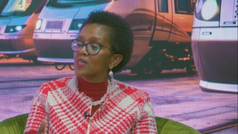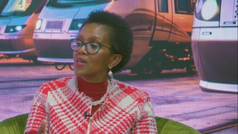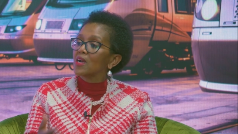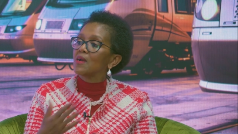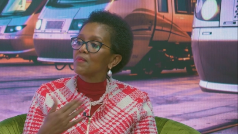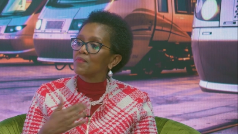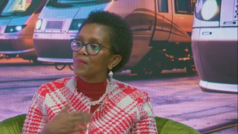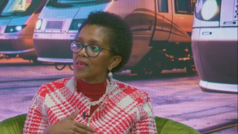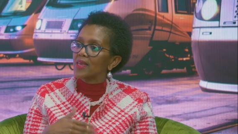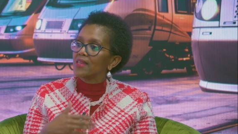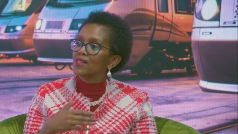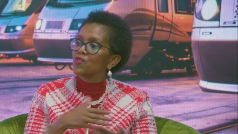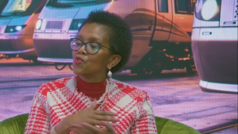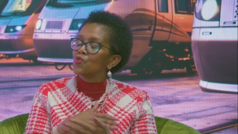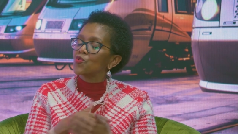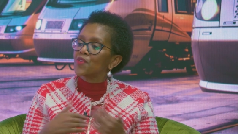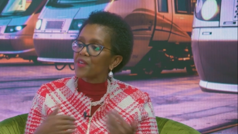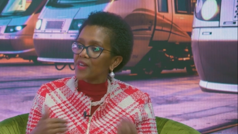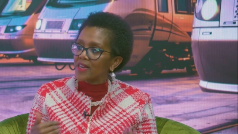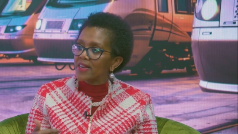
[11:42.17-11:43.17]
come in
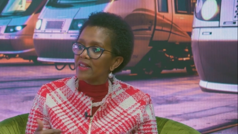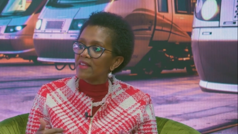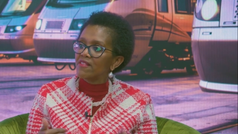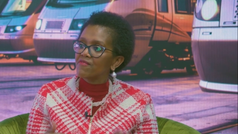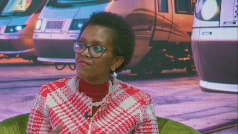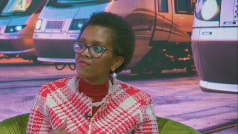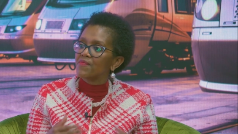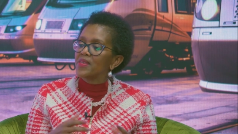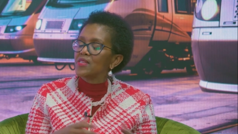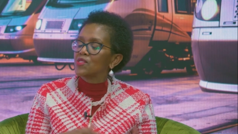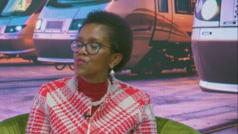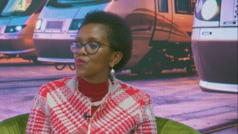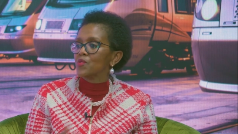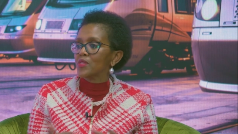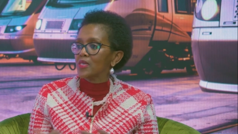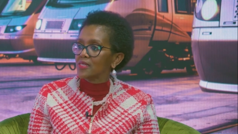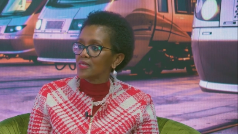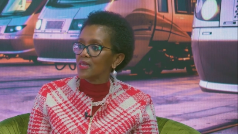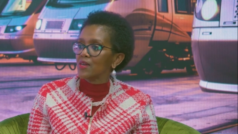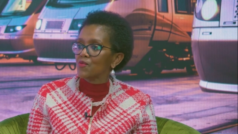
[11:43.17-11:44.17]
to relieve me so
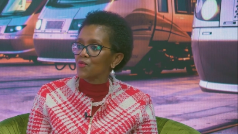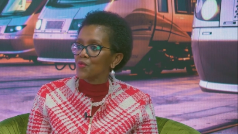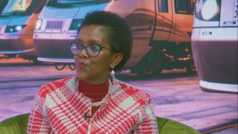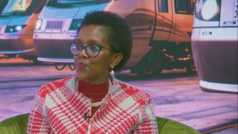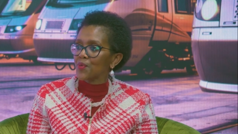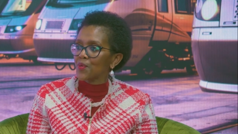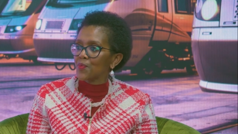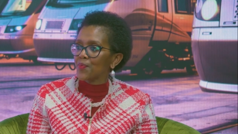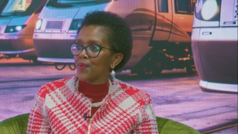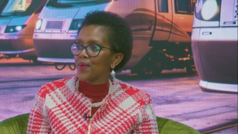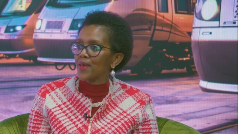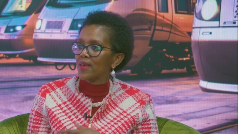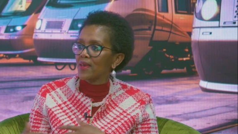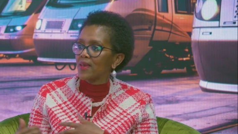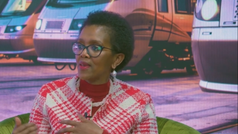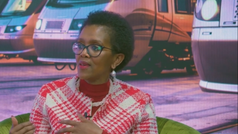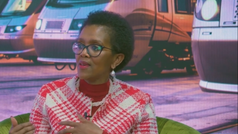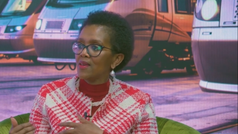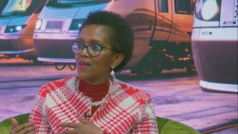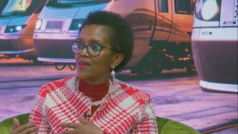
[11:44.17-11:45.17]
that I could
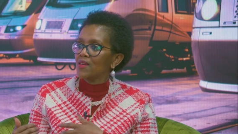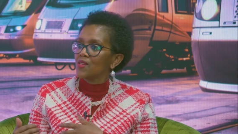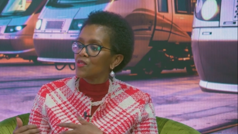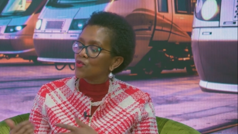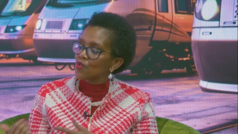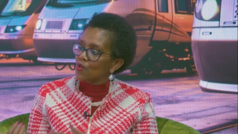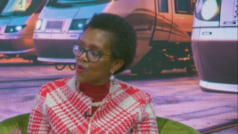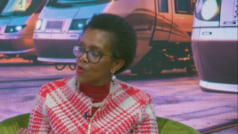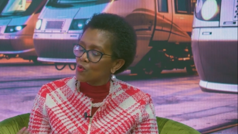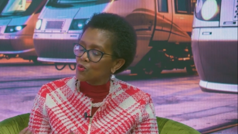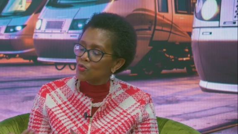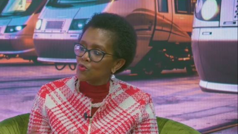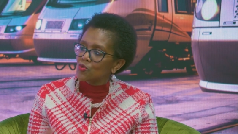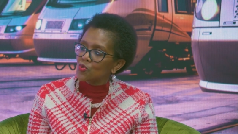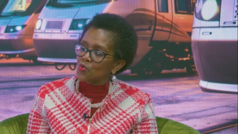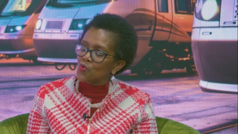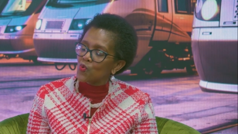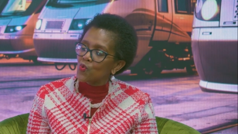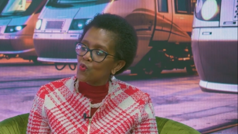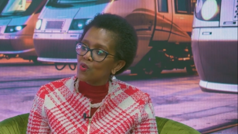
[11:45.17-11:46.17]
prepare to go to
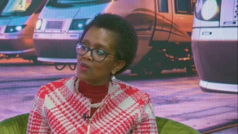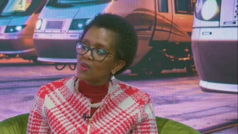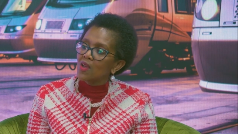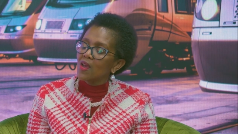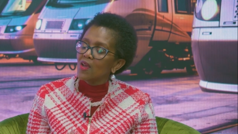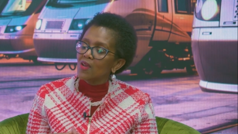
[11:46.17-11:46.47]
school.